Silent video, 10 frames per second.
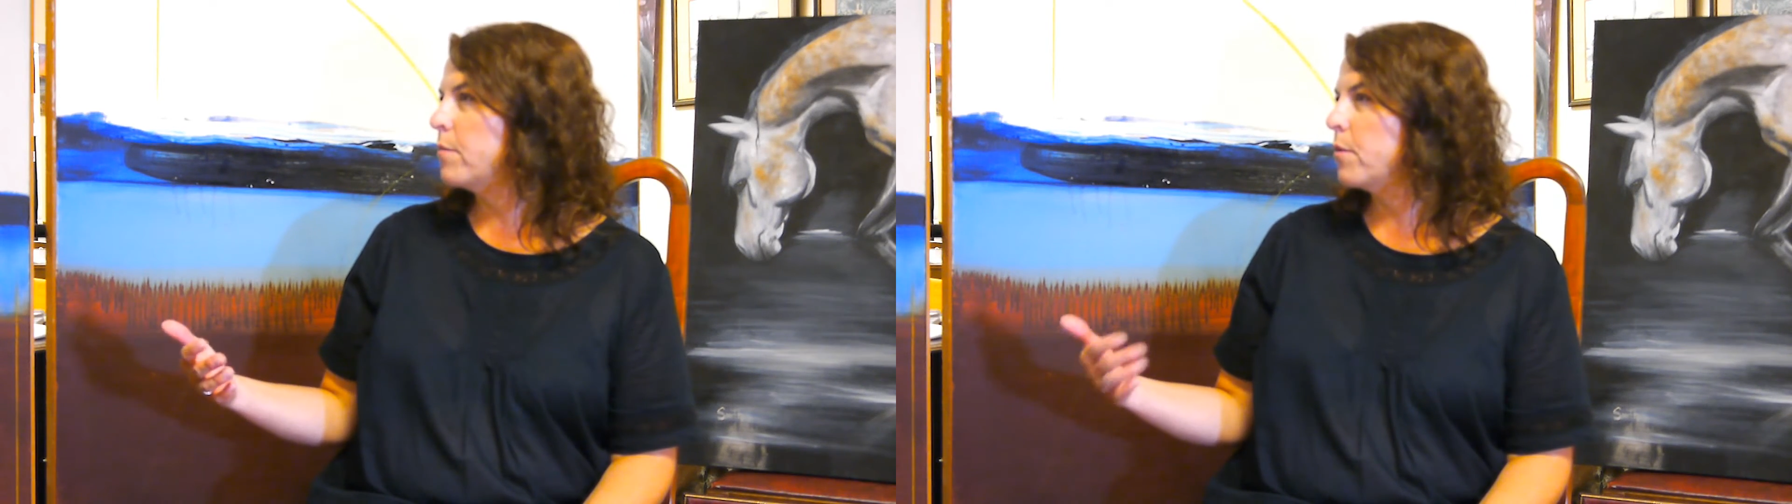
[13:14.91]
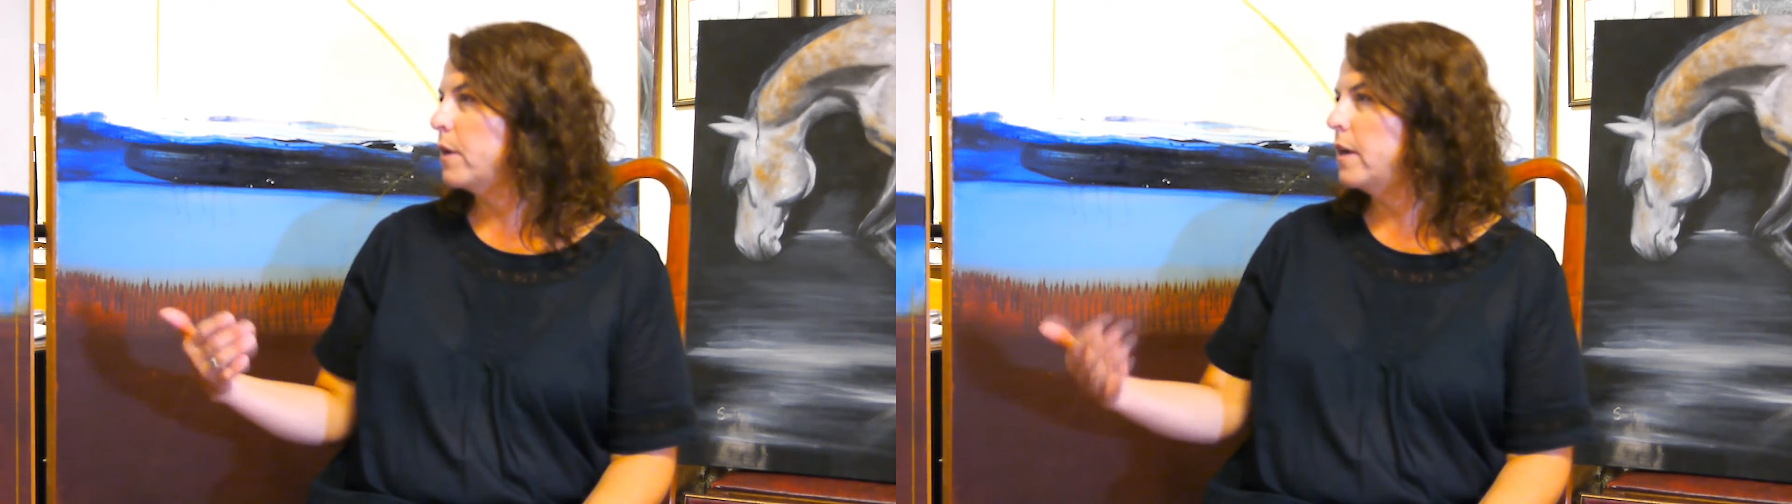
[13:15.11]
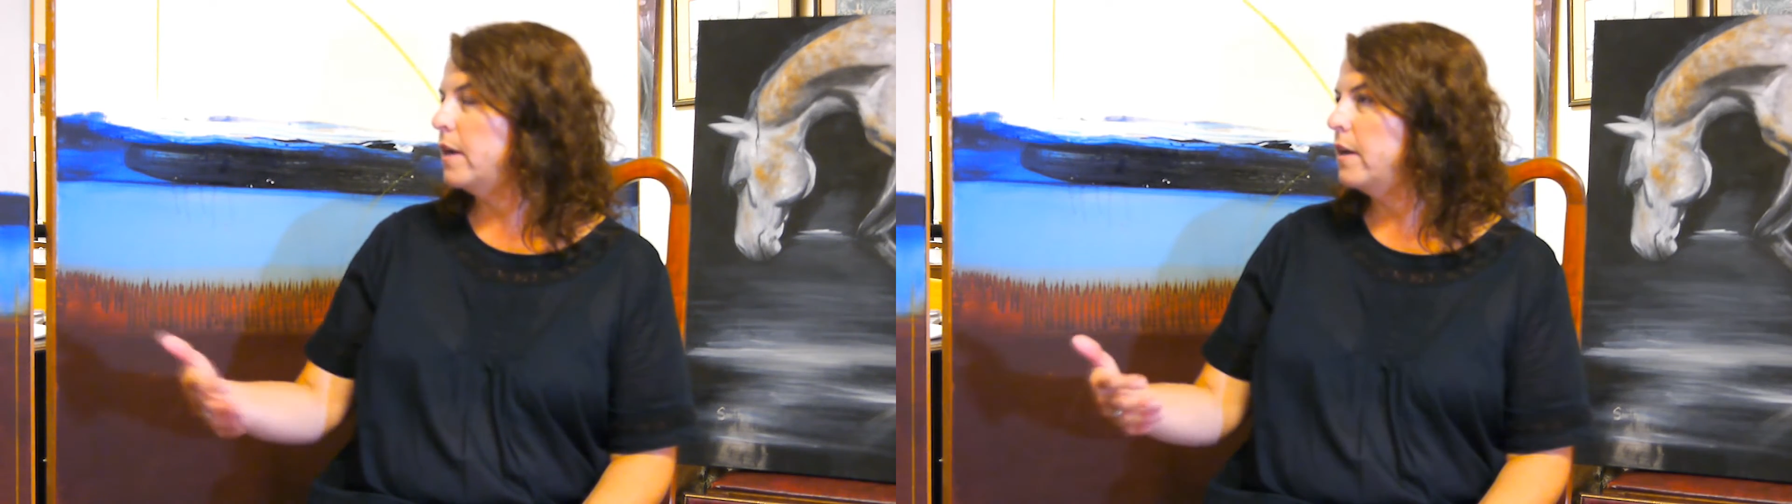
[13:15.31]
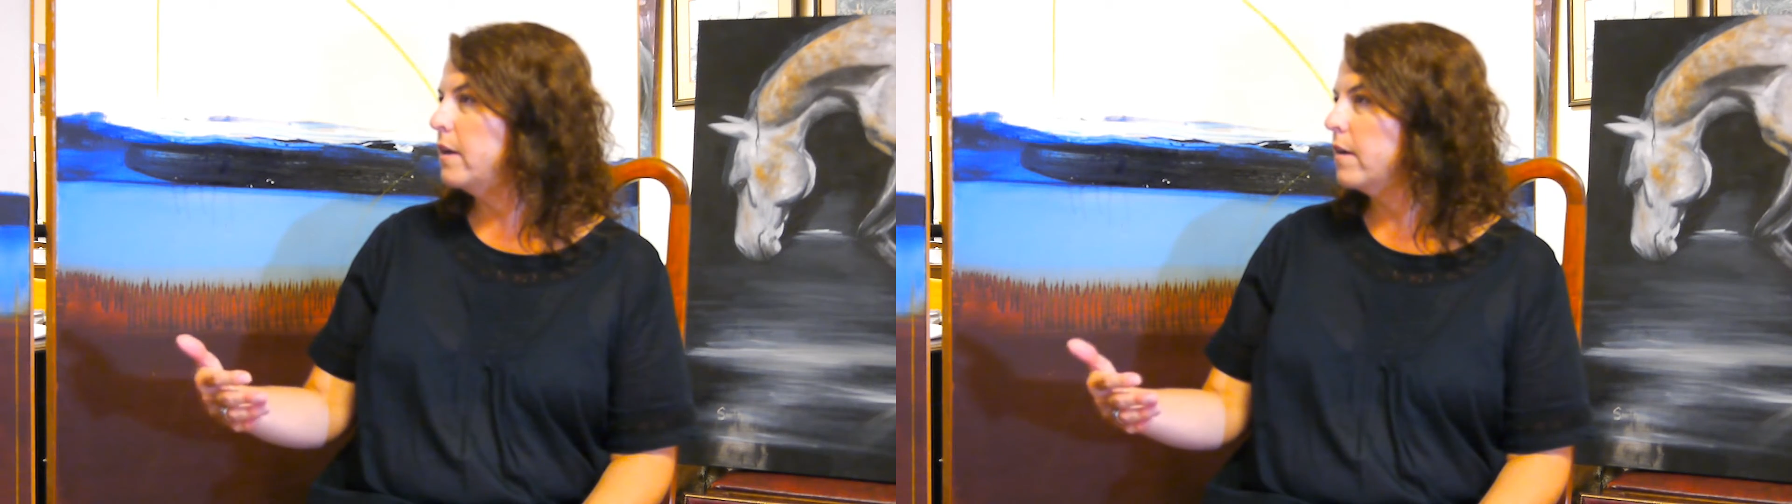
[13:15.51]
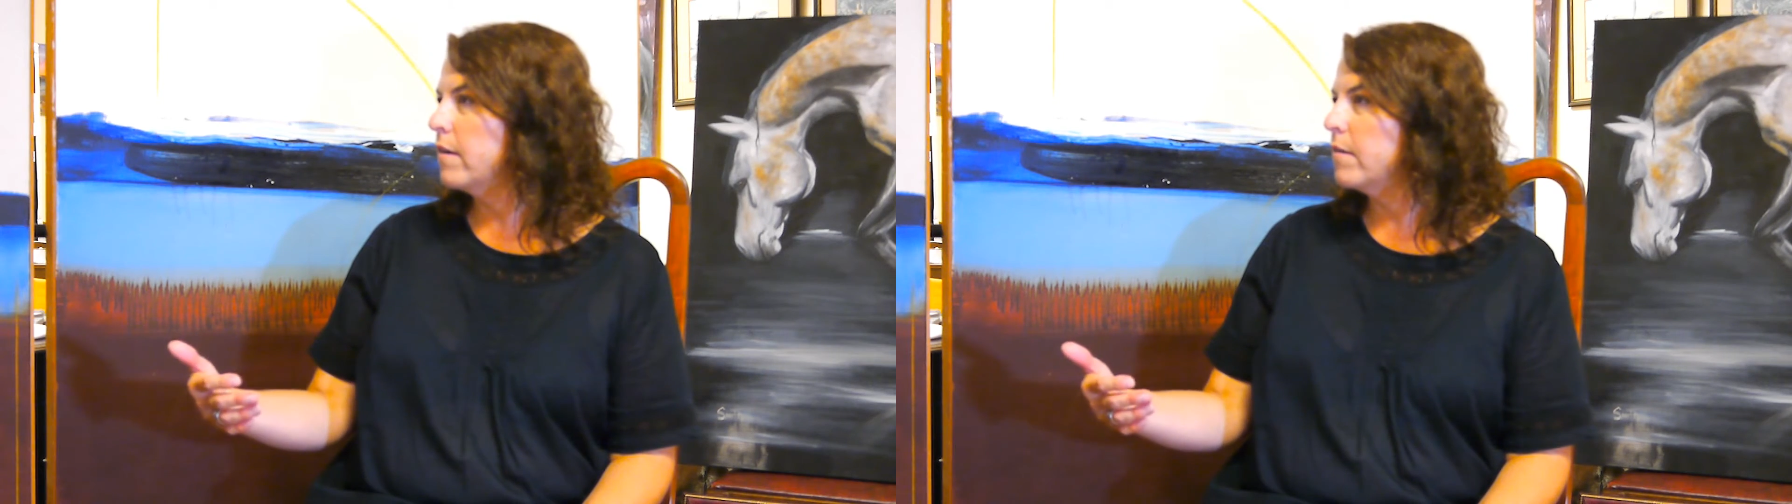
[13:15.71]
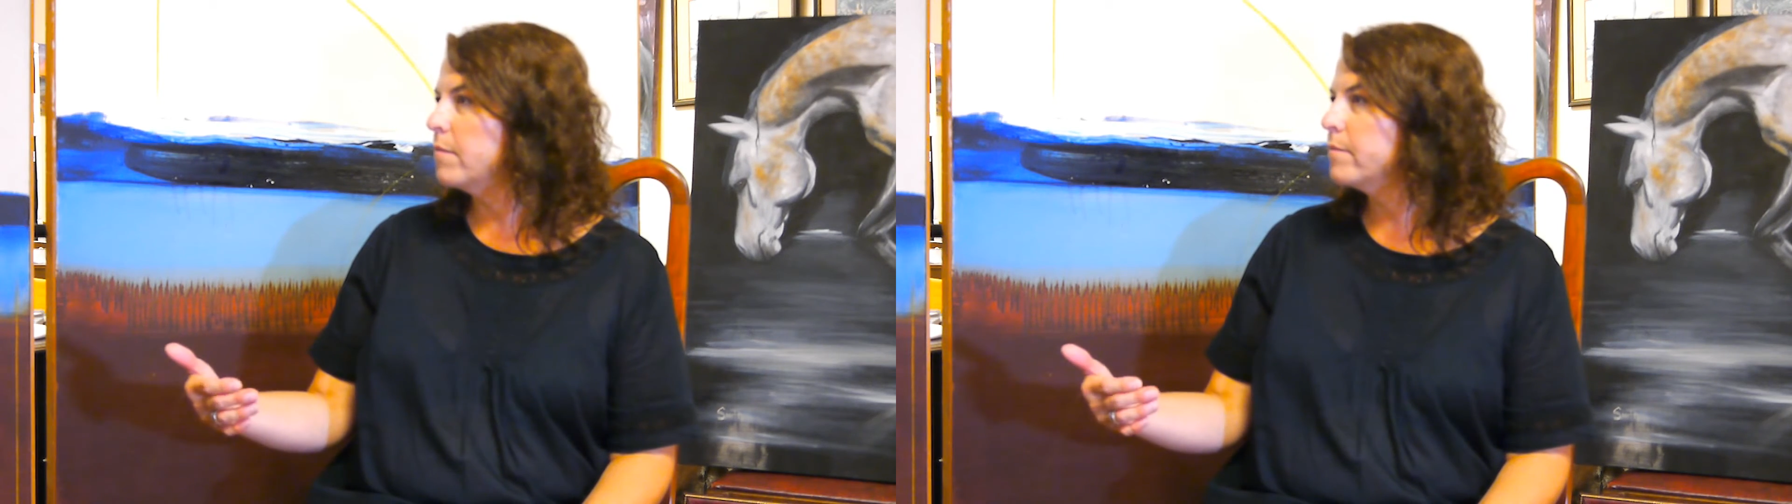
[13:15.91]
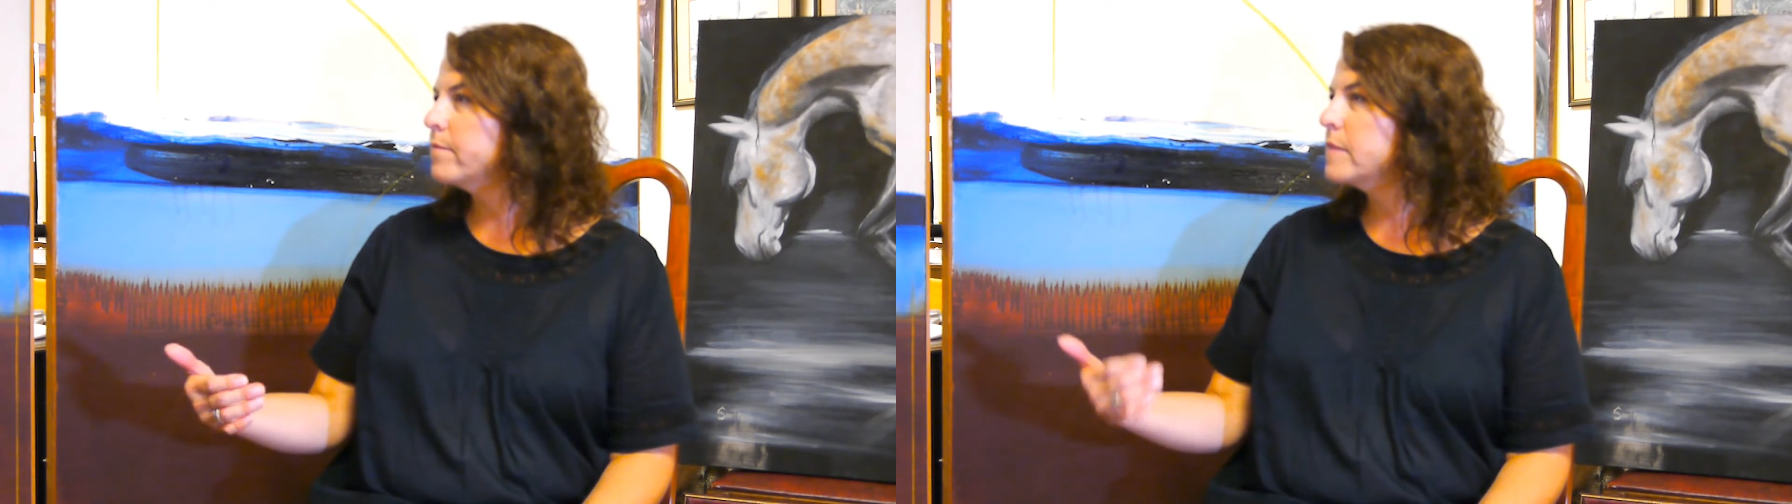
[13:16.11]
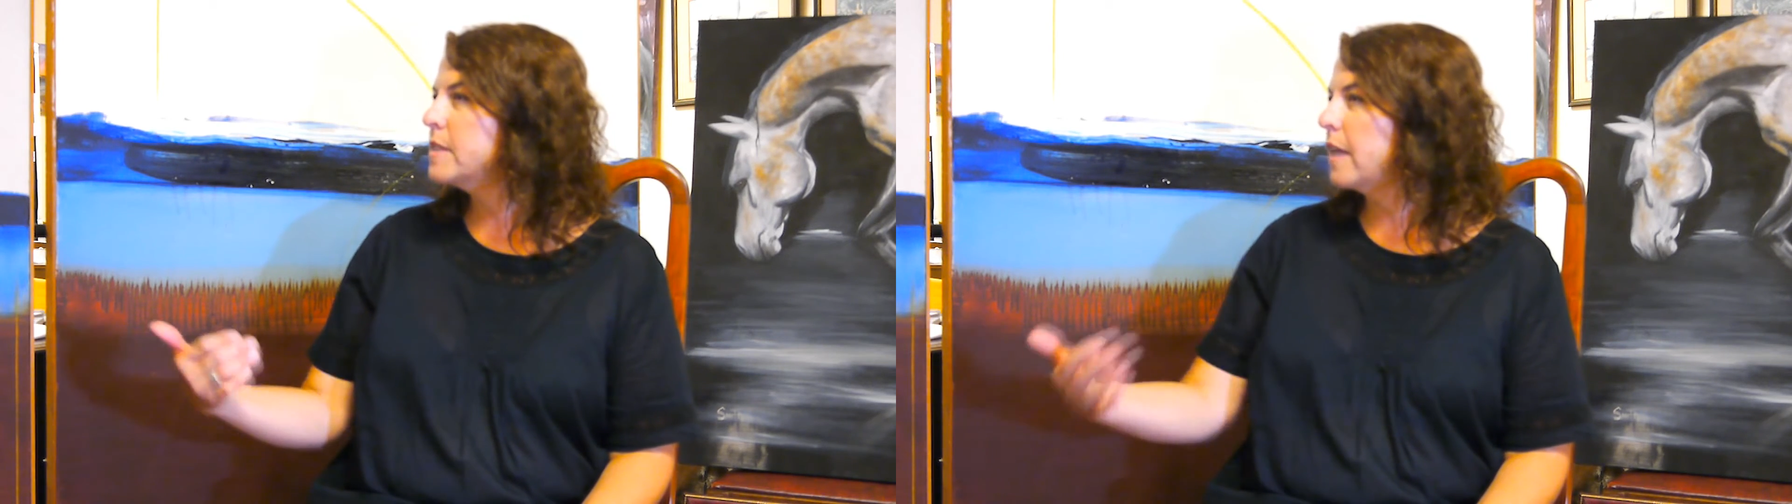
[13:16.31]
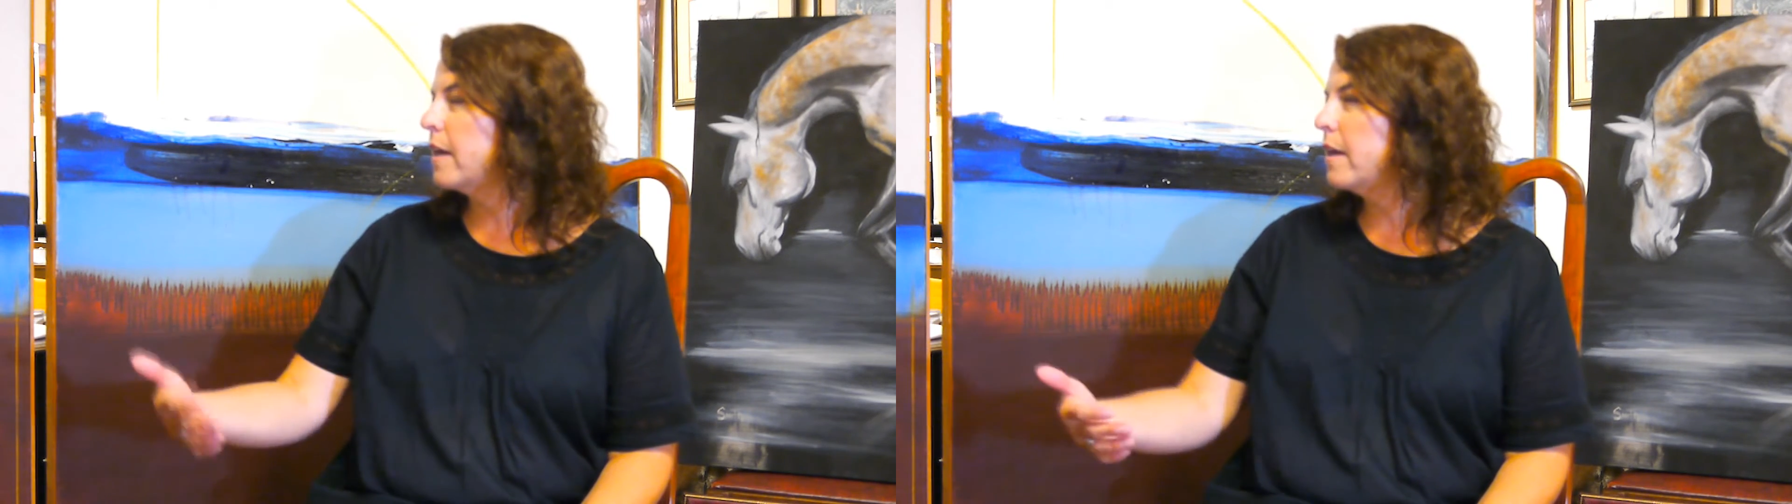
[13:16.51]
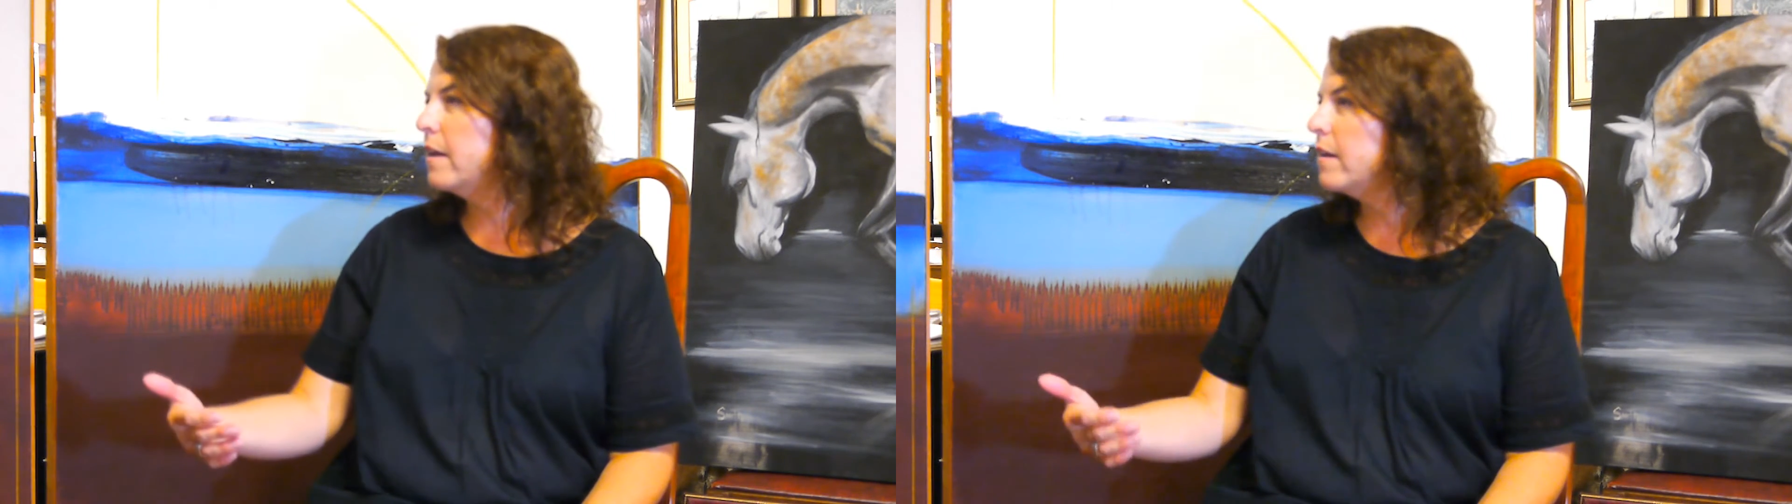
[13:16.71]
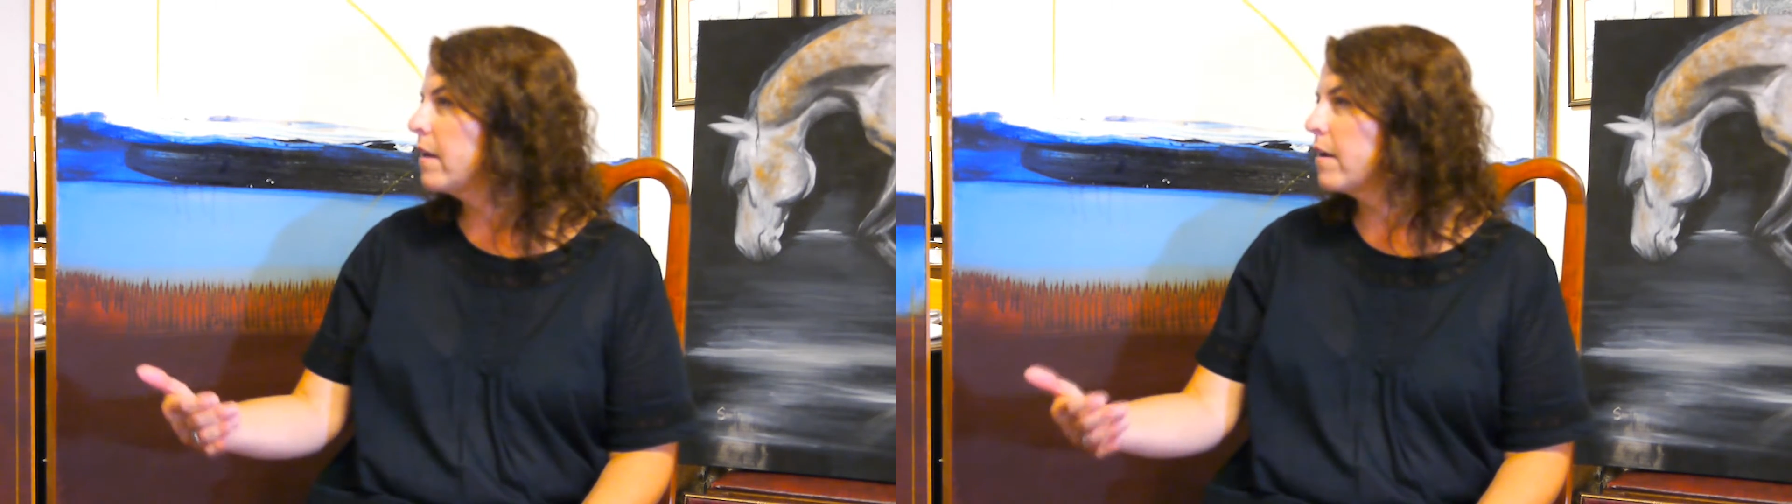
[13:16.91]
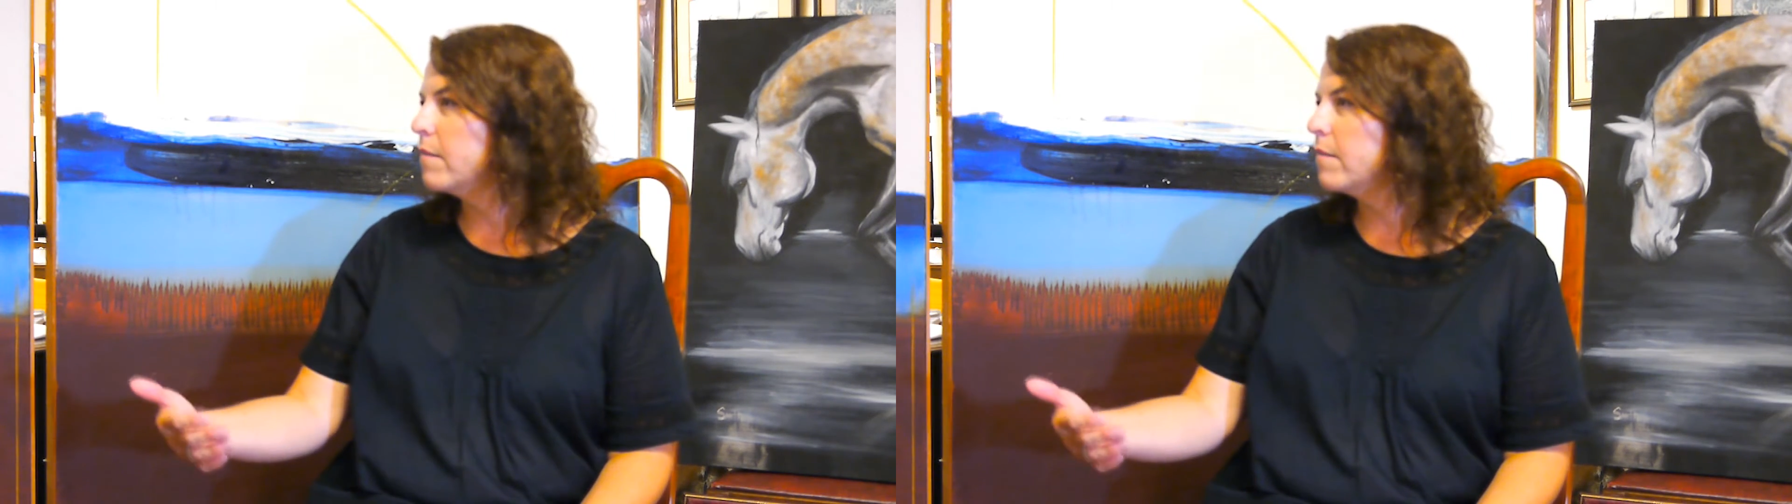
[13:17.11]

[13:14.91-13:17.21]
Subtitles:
pre-study,